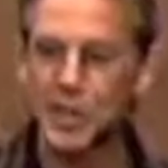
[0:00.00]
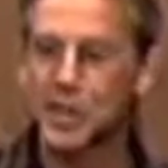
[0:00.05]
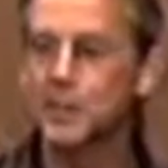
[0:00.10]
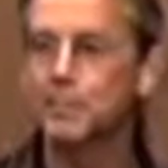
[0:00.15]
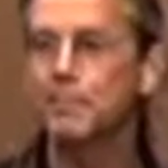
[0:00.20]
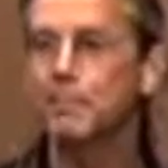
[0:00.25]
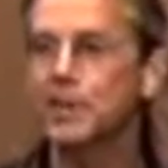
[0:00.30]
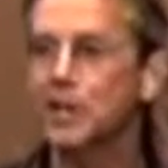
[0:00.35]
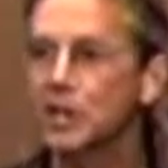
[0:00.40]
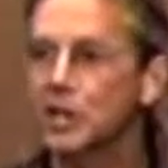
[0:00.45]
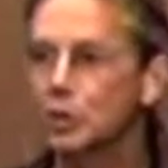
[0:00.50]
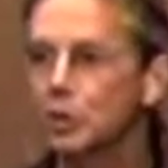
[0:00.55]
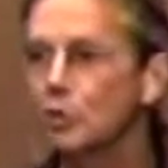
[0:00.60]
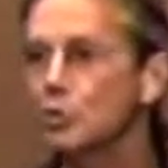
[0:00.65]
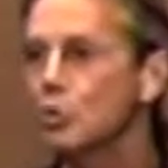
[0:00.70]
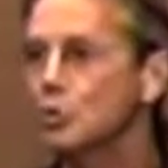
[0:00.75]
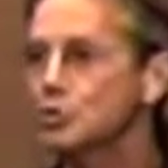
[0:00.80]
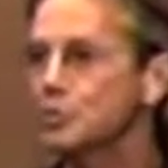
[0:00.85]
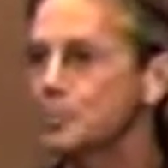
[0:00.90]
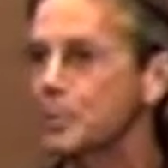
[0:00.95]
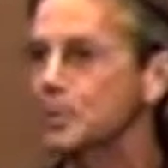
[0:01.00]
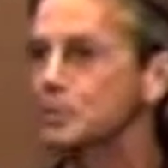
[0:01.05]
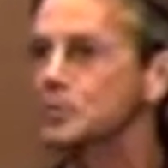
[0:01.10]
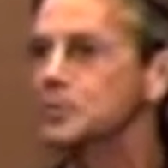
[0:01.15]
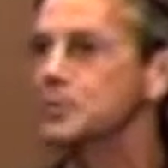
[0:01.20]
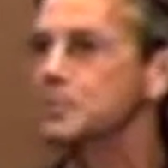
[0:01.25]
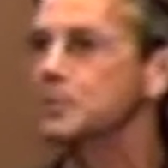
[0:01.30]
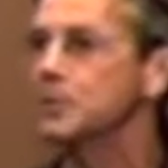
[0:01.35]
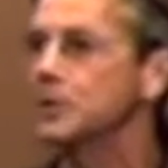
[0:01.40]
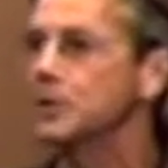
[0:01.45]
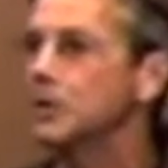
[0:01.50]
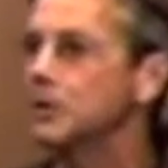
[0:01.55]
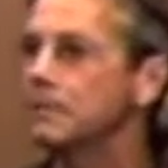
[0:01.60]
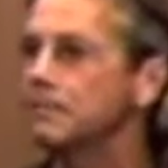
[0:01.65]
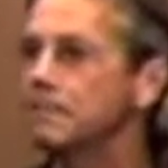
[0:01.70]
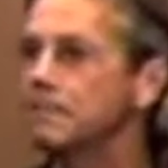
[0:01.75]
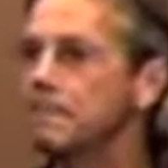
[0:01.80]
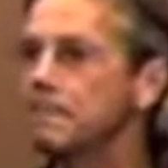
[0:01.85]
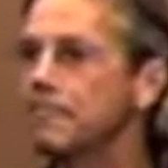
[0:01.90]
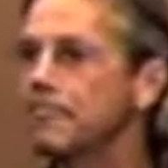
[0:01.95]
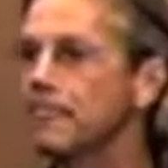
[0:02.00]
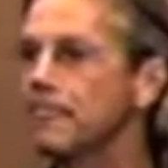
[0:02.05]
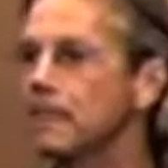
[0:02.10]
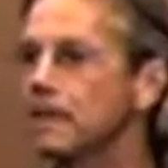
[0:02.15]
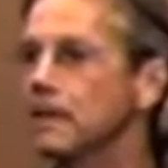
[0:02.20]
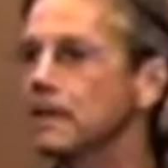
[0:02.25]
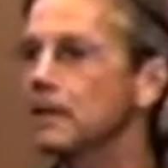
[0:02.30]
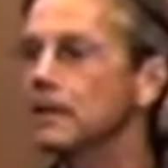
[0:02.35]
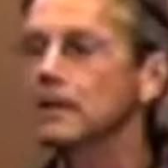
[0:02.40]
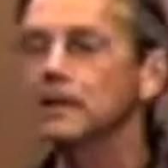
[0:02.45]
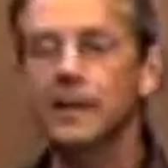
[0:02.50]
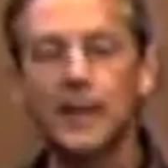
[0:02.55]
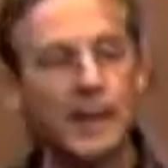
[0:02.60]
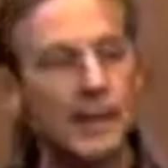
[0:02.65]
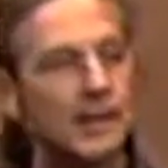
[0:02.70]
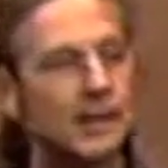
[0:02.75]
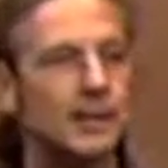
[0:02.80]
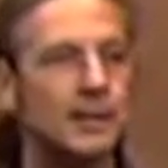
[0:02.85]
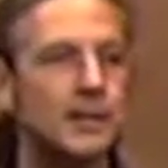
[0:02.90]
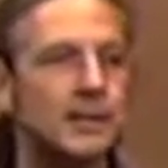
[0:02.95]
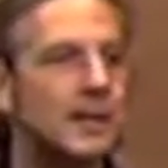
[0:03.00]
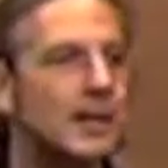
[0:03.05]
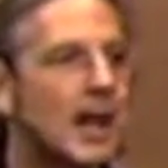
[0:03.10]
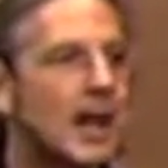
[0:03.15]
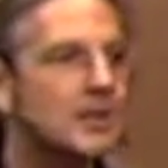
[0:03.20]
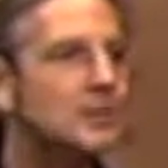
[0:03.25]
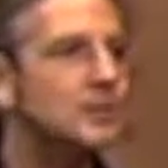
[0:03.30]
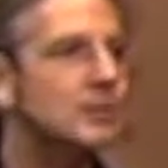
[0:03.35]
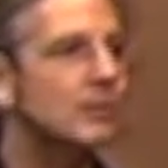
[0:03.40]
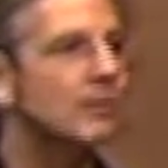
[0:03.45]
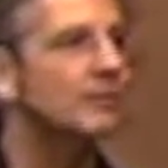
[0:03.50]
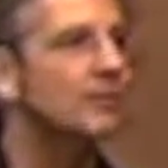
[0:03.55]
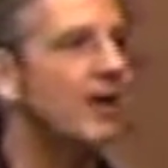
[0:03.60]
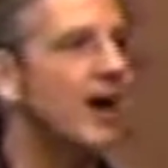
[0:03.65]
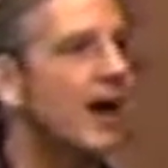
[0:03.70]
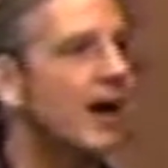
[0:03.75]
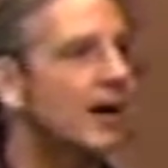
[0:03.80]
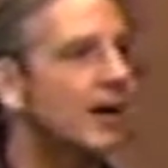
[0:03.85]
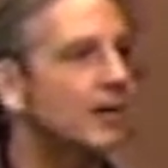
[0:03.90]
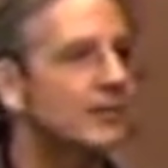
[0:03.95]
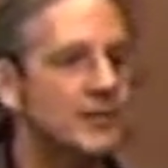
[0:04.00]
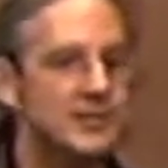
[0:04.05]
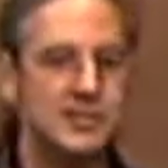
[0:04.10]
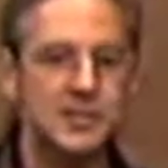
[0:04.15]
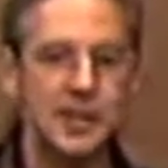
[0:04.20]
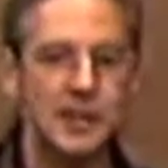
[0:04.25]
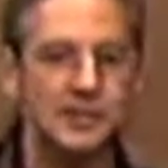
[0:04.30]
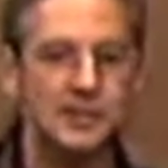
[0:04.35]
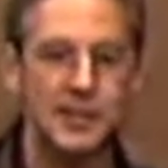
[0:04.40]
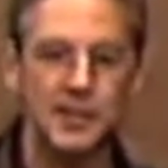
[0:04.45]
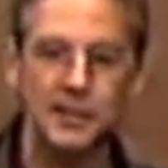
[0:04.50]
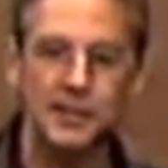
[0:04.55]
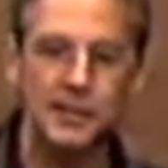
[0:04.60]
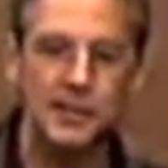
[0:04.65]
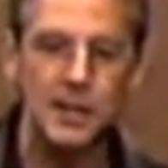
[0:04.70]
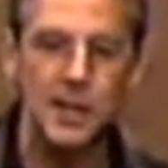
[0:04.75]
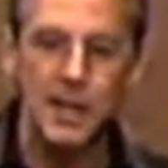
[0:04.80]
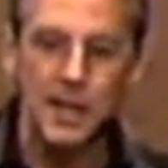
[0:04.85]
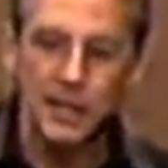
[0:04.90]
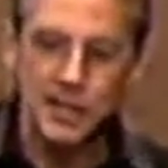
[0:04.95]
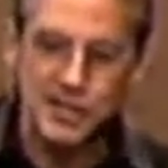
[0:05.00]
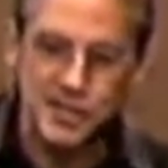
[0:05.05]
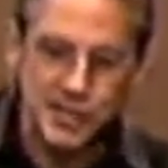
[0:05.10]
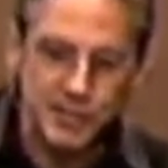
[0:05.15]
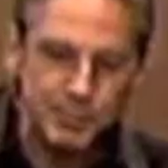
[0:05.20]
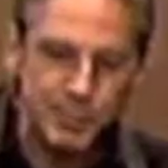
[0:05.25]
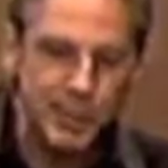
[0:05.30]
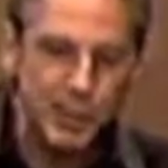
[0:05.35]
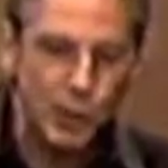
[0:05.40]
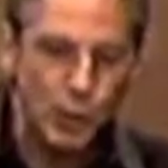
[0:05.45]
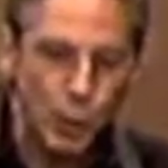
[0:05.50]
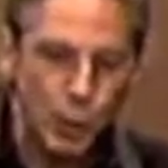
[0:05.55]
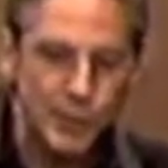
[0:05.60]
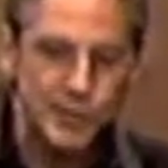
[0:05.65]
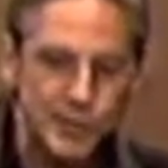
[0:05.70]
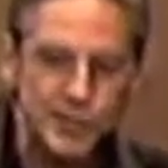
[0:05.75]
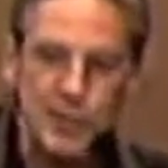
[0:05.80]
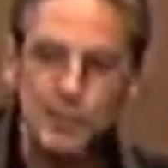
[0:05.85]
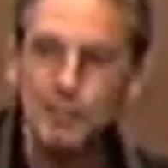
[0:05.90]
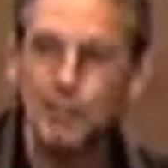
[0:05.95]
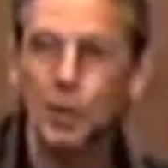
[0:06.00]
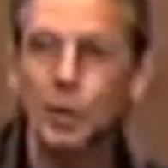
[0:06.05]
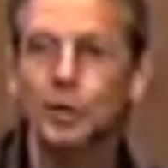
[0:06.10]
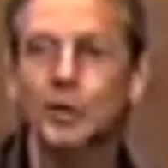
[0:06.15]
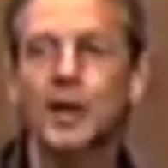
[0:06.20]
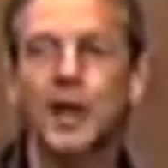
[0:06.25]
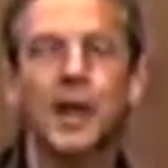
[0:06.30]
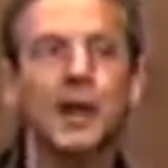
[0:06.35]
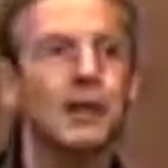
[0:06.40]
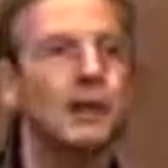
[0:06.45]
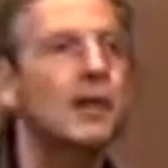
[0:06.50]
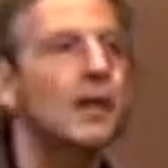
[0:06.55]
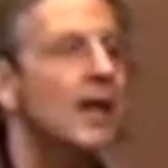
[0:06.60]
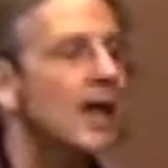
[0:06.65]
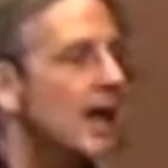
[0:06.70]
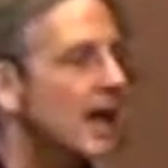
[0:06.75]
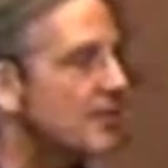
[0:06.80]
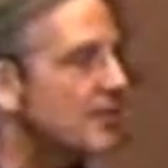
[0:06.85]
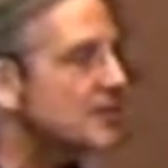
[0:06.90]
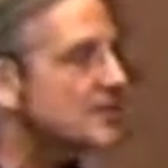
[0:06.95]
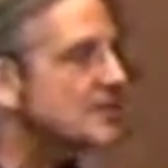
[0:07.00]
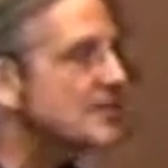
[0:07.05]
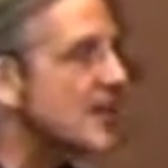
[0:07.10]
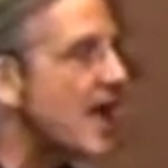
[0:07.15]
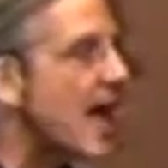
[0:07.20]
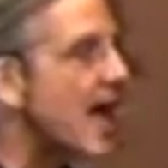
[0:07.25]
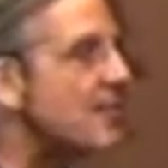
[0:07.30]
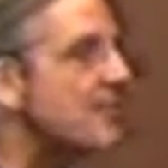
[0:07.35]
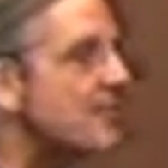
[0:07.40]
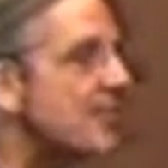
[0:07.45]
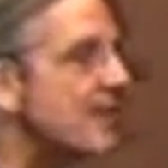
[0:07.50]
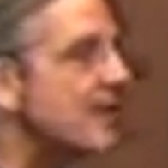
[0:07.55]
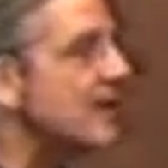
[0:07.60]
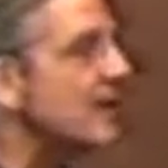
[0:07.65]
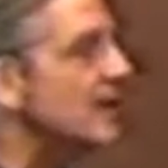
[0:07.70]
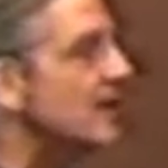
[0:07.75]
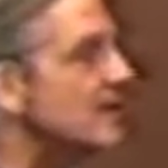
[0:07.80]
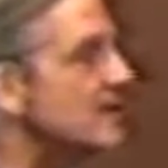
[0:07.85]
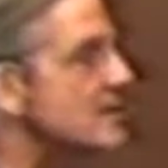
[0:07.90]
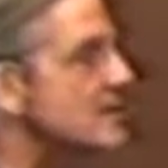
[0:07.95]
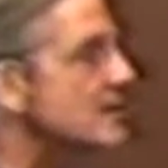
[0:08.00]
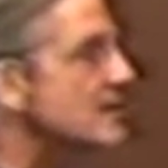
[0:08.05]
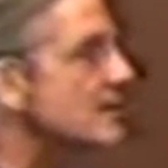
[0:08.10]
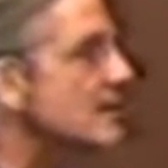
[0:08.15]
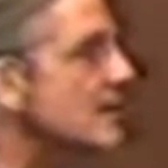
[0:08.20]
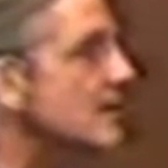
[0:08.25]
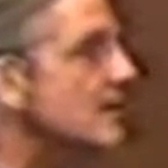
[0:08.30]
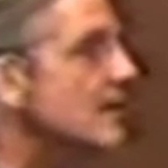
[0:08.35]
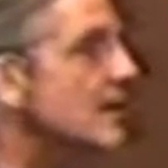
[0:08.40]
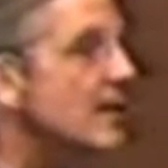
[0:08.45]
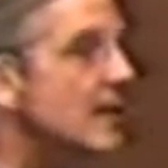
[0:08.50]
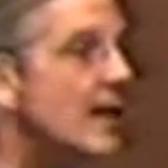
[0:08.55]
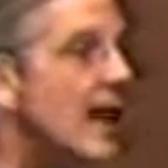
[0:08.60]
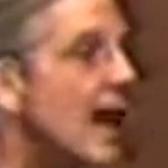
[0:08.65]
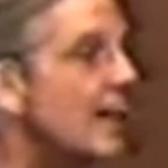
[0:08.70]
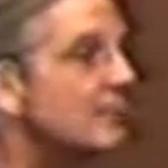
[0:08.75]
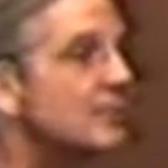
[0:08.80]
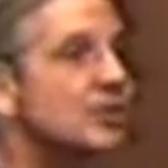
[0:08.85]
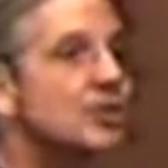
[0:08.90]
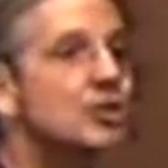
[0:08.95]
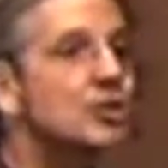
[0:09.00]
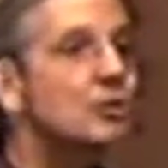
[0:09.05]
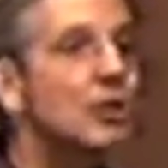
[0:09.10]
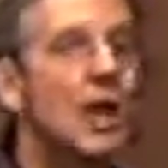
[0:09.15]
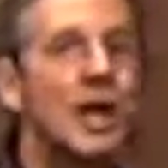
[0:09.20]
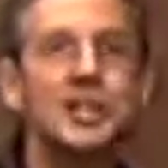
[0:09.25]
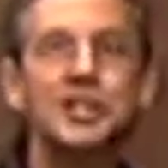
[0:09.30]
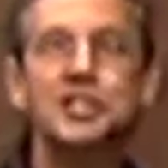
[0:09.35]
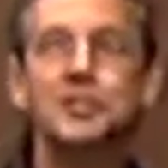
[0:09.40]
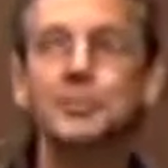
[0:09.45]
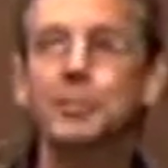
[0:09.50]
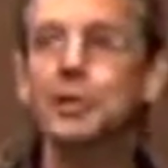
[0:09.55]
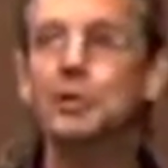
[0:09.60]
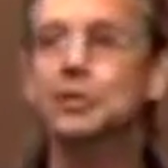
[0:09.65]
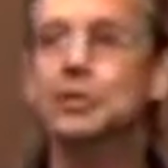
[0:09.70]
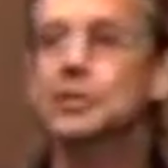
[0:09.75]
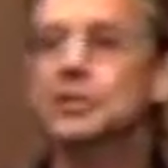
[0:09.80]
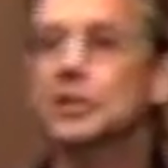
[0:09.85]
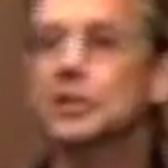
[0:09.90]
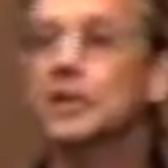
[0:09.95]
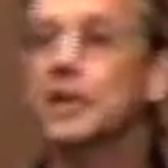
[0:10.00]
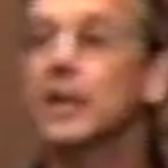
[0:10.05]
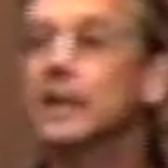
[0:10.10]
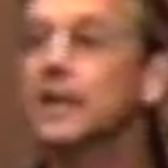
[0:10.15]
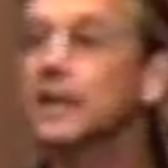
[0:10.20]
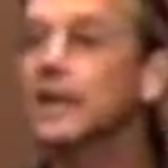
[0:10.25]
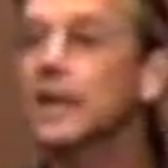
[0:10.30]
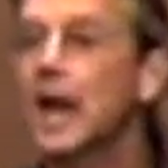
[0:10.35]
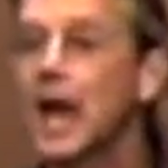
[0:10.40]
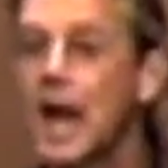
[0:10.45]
can be who we're supposed to be. Again, in the natural, a fire that's not tended, it's simply going to burn down. And the sad thing is, it can happen to you and I spiritually, and it can